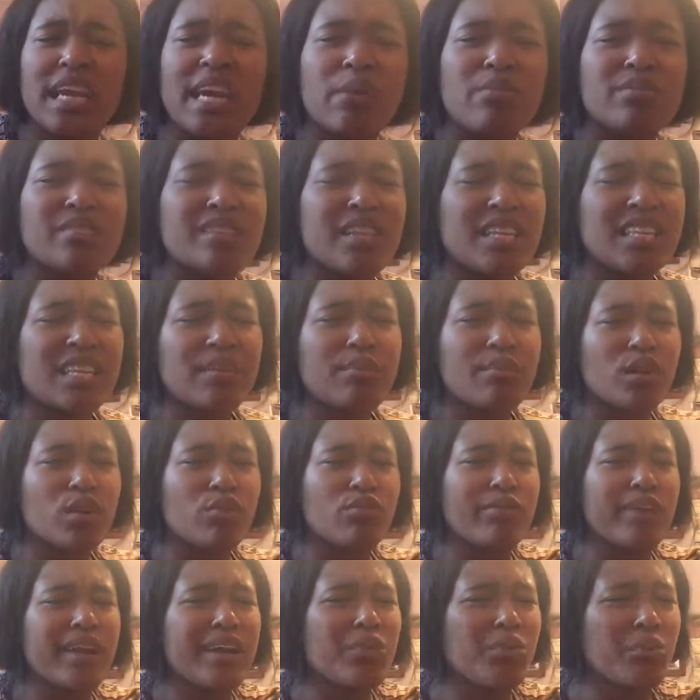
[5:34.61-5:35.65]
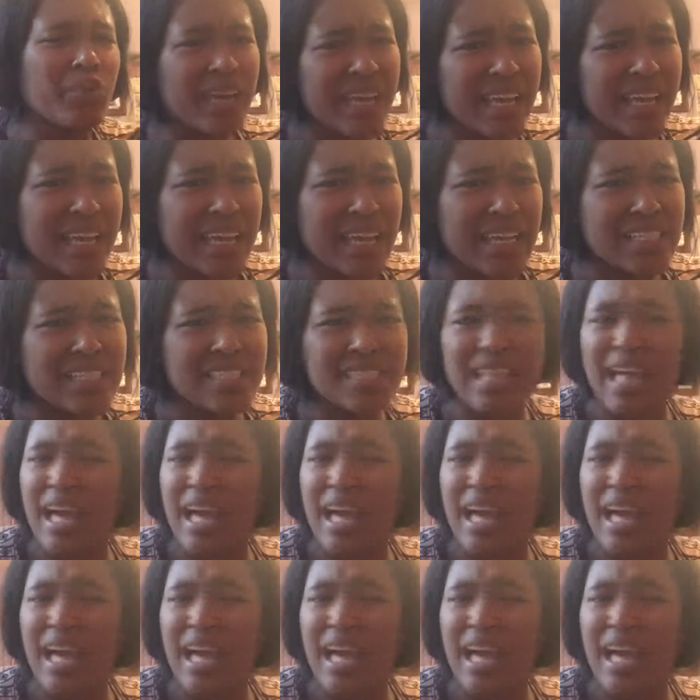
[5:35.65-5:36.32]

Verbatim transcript: it was nothing but gray wigs.